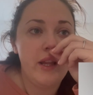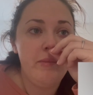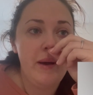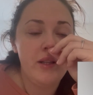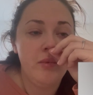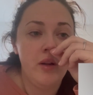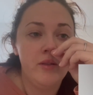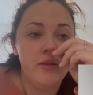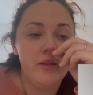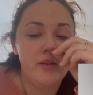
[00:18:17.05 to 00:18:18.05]
the best
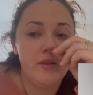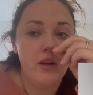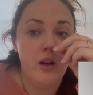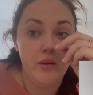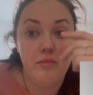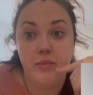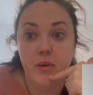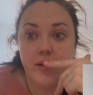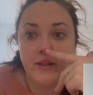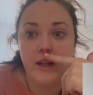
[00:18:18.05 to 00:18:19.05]
ones, I
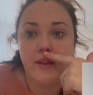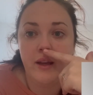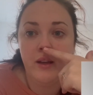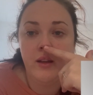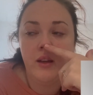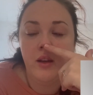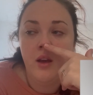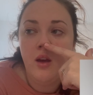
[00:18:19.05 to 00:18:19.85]
personally think.